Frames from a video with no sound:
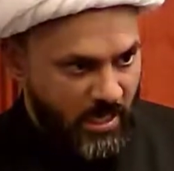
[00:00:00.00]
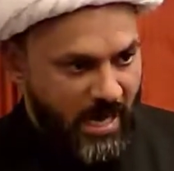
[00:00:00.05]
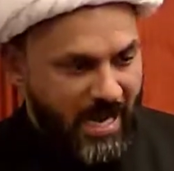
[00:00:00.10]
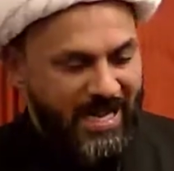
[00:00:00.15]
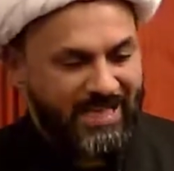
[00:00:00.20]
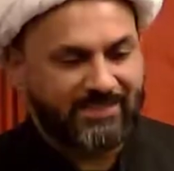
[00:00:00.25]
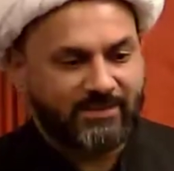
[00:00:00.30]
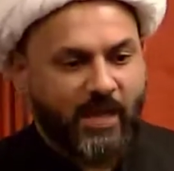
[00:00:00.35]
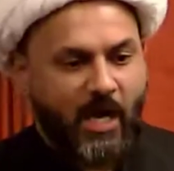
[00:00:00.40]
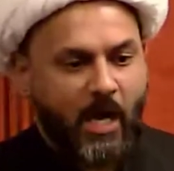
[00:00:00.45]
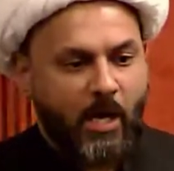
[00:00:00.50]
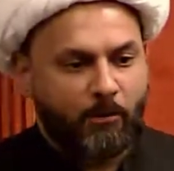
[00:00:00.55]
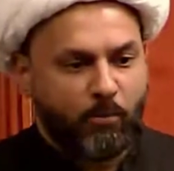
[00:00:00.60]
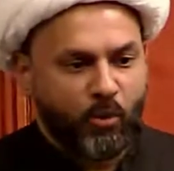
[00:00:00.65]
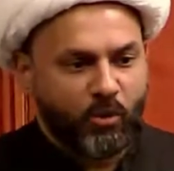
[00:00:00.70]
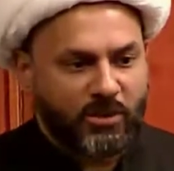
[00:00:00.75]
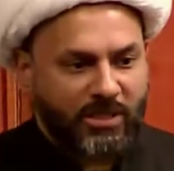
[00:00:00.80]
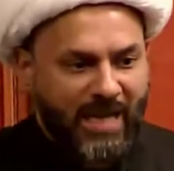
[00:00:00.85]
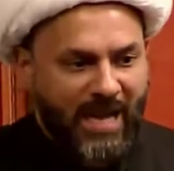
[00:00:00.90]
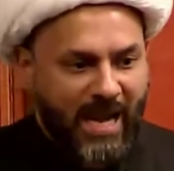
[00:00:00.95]

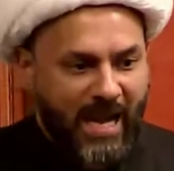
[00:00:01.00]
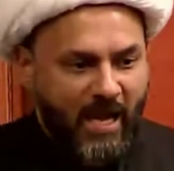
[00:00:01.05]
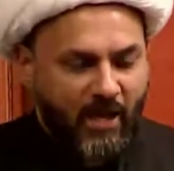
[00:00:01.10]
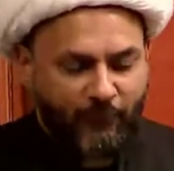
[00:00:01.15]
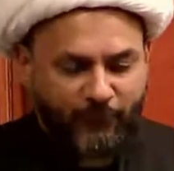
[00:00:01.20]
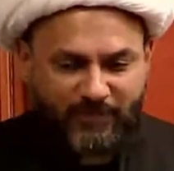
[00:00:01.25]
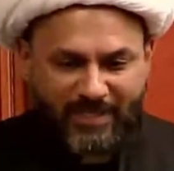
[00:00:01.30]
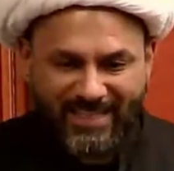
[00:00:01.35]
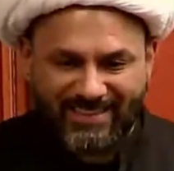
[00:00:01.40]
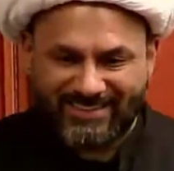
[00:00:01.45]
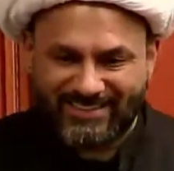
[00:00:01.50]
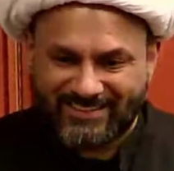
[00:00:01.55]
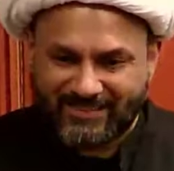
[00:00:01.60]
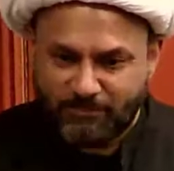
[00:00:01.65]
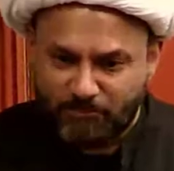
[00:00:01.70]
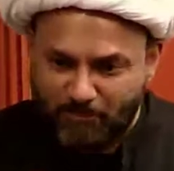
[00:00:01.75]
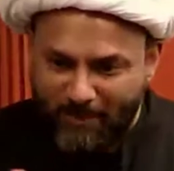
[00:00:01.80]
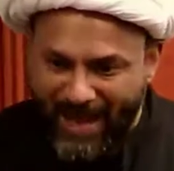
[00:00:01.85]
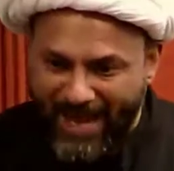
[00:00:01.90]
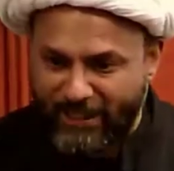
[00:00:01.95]
Ashabul Kahf, they
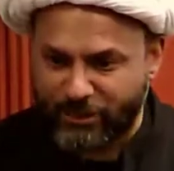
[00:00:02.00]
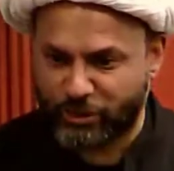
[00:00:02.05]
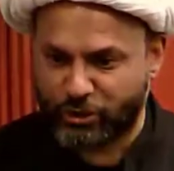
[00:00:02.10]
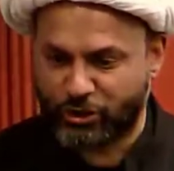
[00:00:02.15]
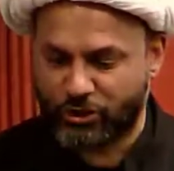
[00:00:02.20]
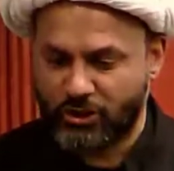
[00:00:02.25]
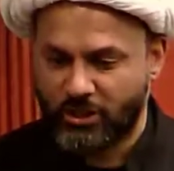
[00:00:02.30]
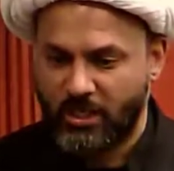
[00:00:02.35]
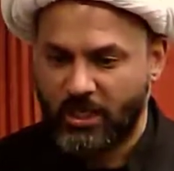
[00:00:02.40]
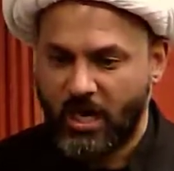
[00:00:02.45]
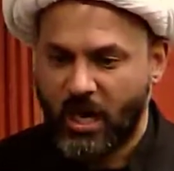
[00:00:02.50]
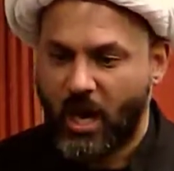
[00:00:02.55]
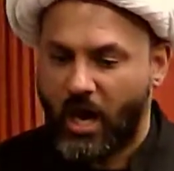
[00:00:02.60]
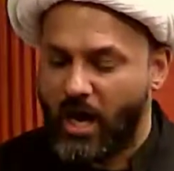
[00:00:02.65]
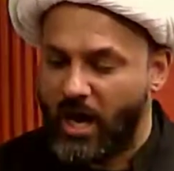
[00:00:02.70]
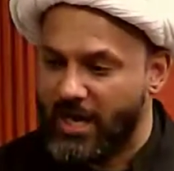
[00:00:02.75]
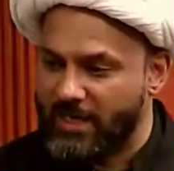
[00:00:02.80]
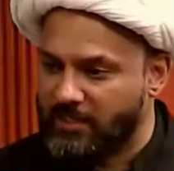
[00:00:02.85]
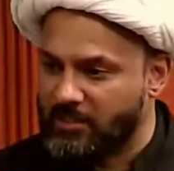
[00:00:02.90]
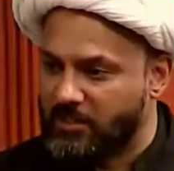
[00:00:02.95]
smash
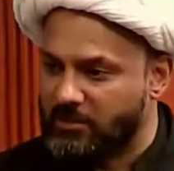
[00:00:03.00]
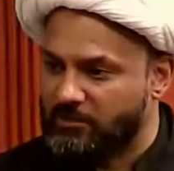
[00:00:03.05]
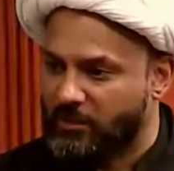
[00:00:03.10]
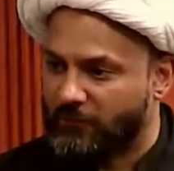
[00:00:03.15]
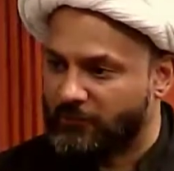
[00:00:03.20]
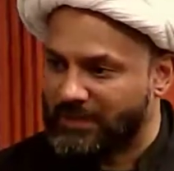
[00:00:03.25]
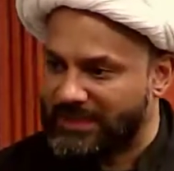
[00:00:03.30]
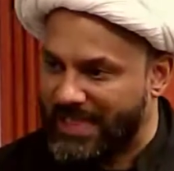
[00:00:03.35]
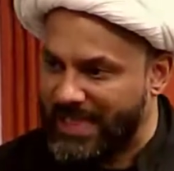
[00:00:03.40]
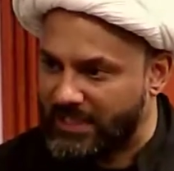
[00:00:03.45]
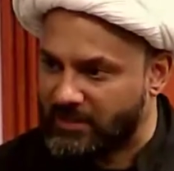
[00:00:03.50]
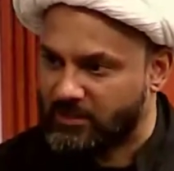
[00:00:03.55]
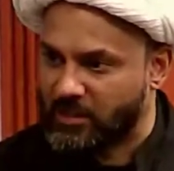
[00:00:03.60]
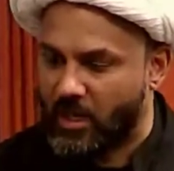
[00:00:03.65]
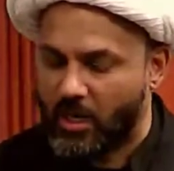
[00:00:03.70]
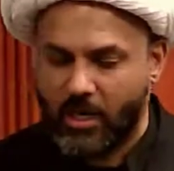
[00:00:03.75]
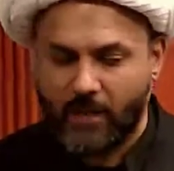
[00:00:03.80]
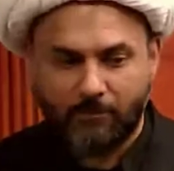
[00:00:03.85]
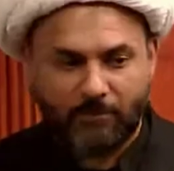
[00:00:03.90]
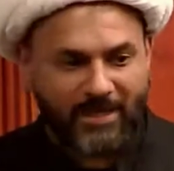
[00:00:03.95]
idols of their
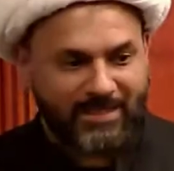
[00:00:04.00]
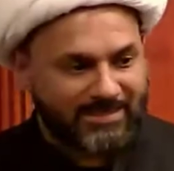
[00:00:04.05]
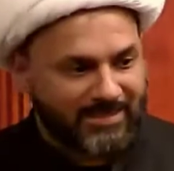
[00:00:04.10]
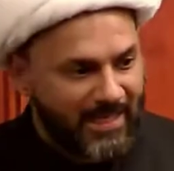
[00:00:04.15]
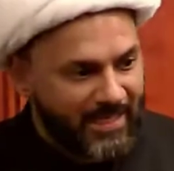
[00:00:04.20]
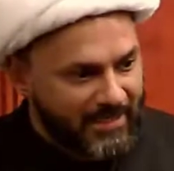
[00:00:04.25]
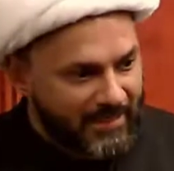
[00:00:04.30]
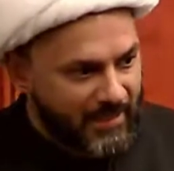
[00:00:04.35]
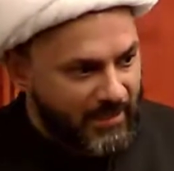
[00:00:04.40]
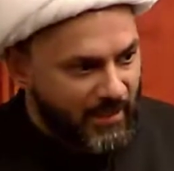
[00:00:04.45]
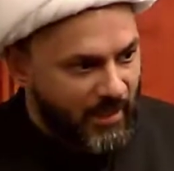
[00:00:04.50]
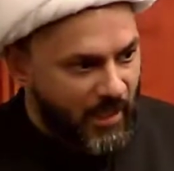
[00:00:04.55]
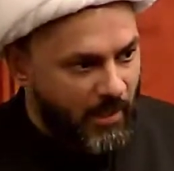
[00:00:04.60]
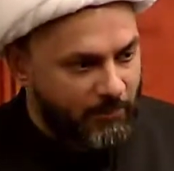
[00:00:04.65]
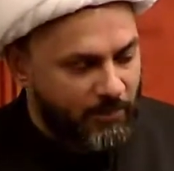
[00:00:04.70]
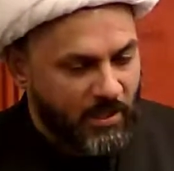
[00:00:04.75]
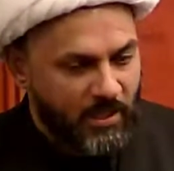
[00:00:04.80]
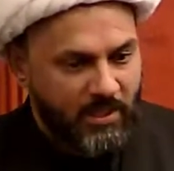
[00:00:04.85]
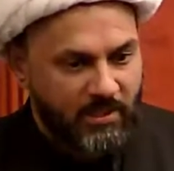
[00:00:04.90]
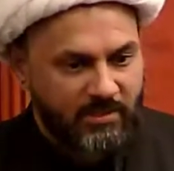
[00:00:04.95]
time by taking
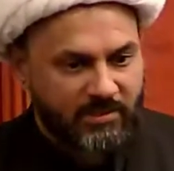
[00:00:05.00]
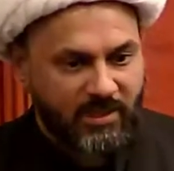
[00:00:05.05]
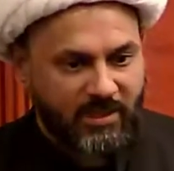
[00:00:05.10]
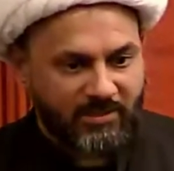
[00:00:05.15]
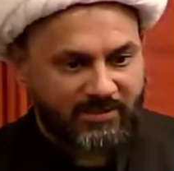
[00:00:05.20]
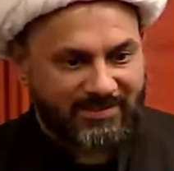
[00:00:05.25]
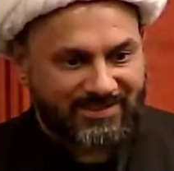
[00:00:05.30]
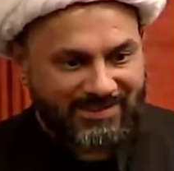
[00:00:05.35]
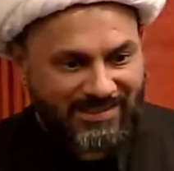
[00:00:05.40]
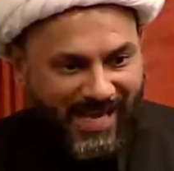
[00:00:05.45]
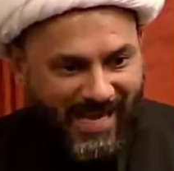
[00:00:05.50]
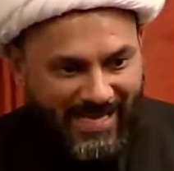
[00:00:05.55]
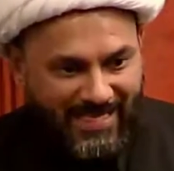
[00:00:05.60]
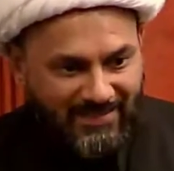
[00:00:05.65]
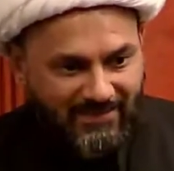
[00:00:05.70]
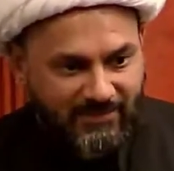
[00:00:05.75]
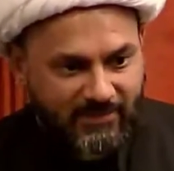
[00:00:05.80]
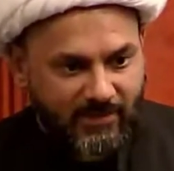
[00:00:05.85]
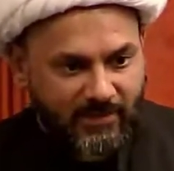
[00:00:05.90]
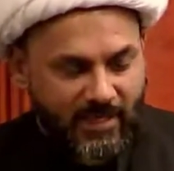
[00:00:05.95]
up this
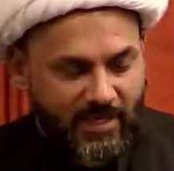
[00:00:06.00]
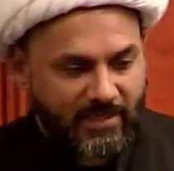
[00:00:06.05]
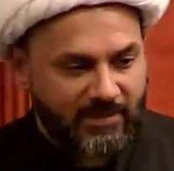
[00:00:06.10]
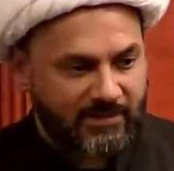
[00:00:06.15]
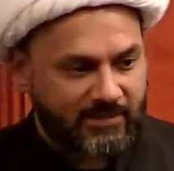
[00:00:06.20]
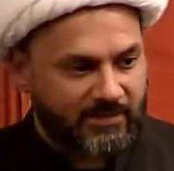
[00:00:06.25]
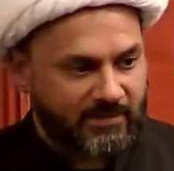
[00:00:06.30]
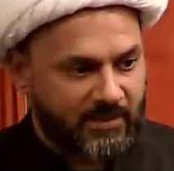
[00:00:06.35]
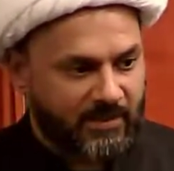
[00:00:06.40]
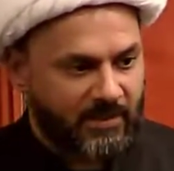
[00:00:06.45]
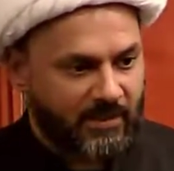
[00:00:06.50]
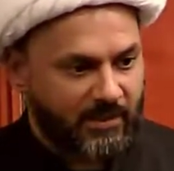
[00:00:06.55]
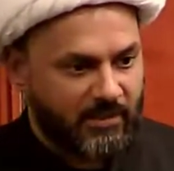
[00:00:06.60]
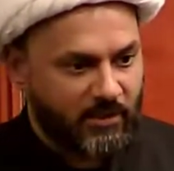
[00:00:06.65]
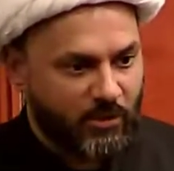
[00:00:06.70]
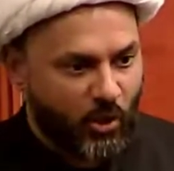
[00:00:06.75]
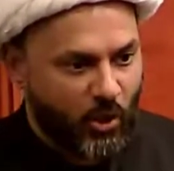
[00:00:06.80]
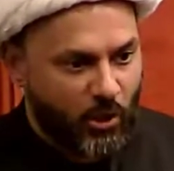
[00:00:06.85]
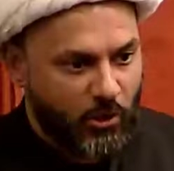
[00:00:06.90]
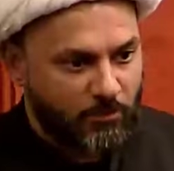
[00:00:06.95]
stance against the
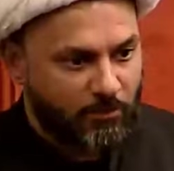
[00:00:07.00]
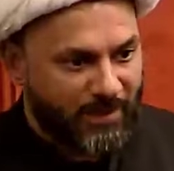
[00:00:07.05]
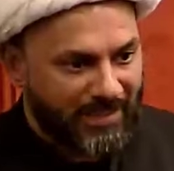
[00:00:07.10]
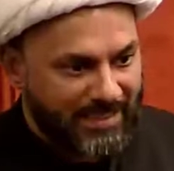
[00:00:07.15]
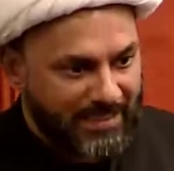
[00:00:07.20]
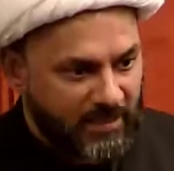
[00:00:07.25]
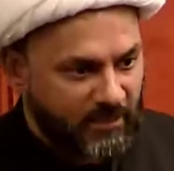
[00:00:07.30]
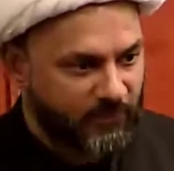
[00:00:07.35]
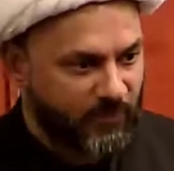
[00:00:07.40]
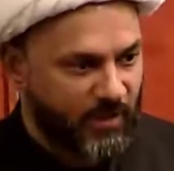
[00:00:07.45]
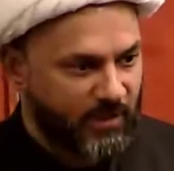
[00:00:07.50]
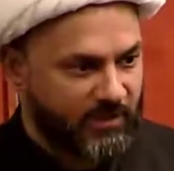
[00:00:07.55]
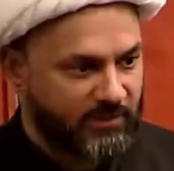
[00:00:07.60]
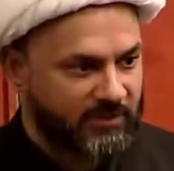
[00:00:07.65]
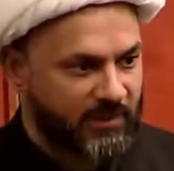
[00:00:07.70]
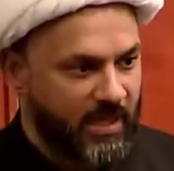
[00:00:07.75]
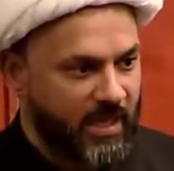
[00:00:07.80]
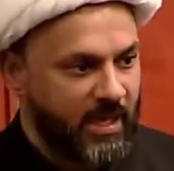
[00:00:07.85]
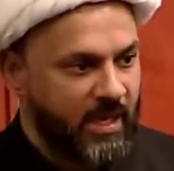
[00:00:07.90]
non-believers.